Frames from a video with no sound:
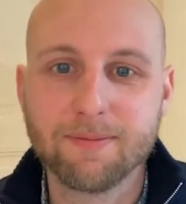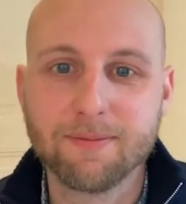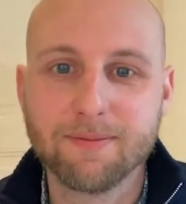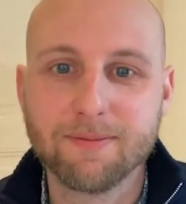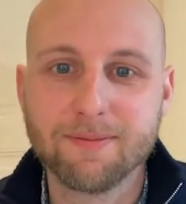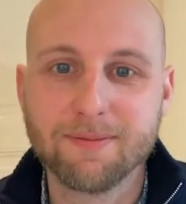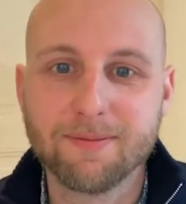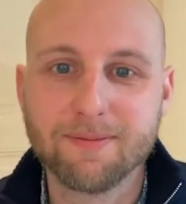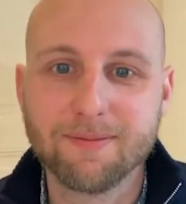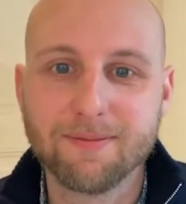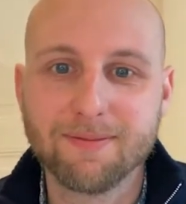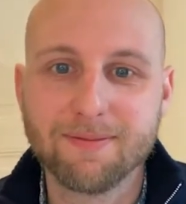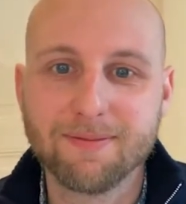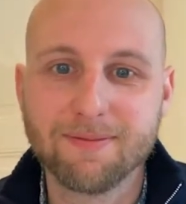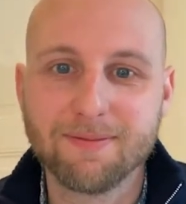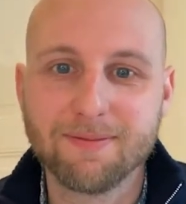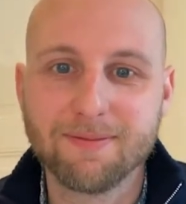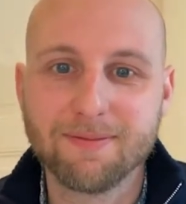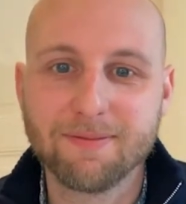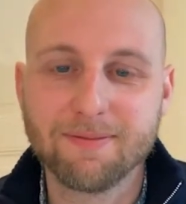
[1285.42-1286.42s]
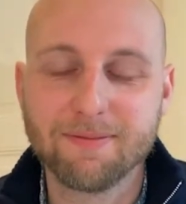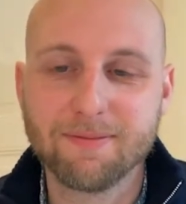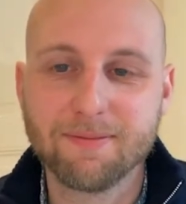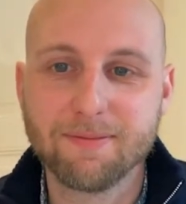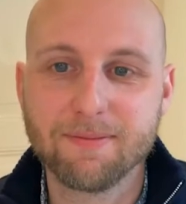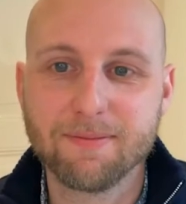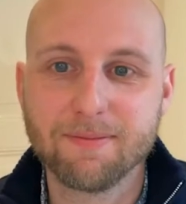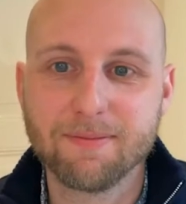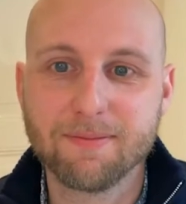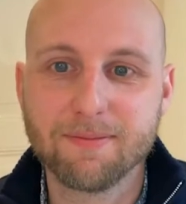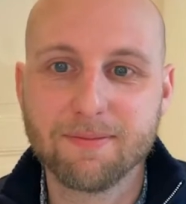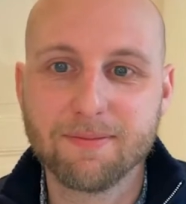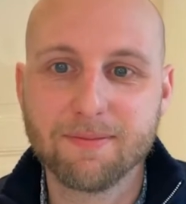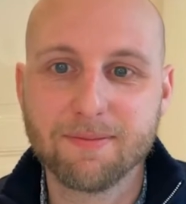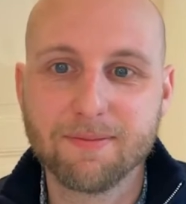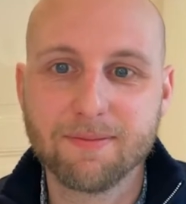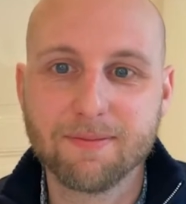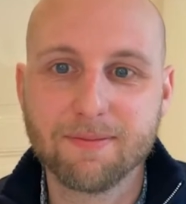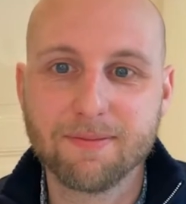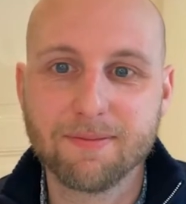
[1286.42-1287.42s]

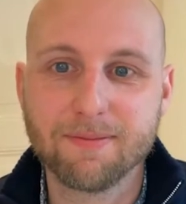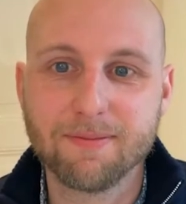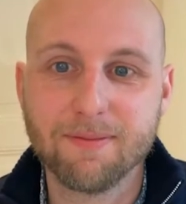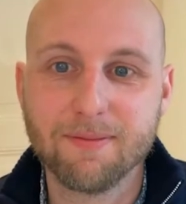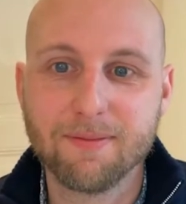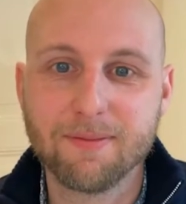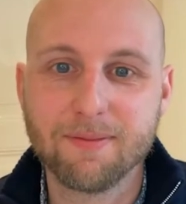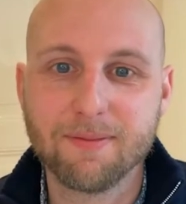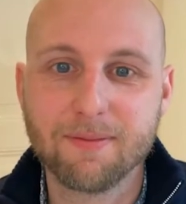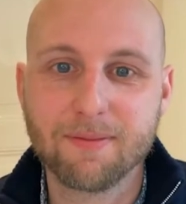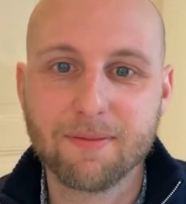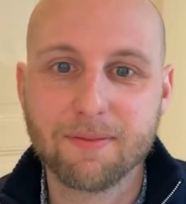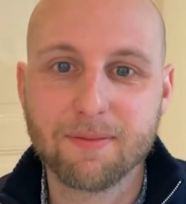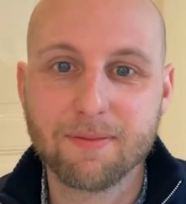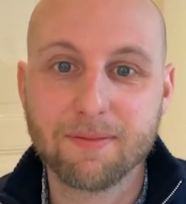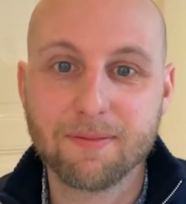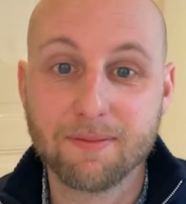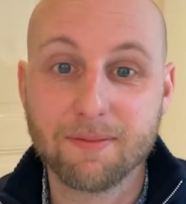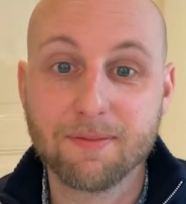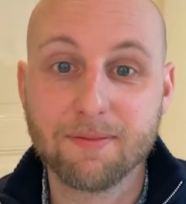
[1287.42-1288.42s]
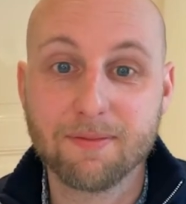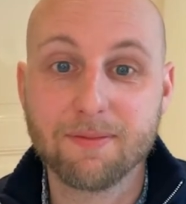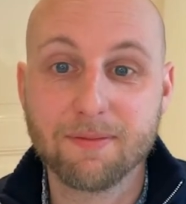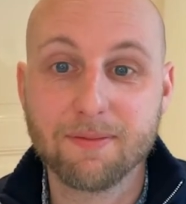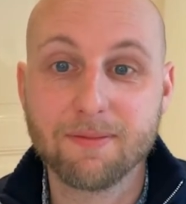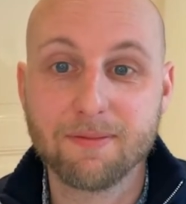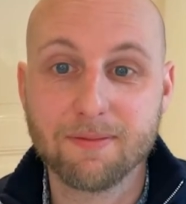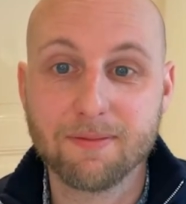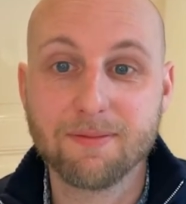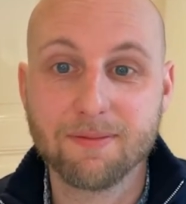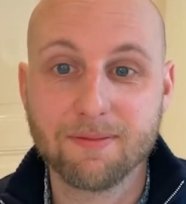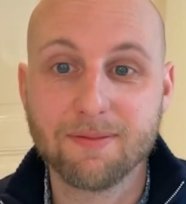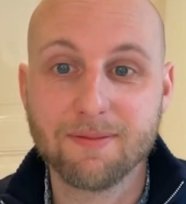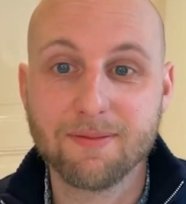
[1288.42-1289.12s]
This person isn't speaking.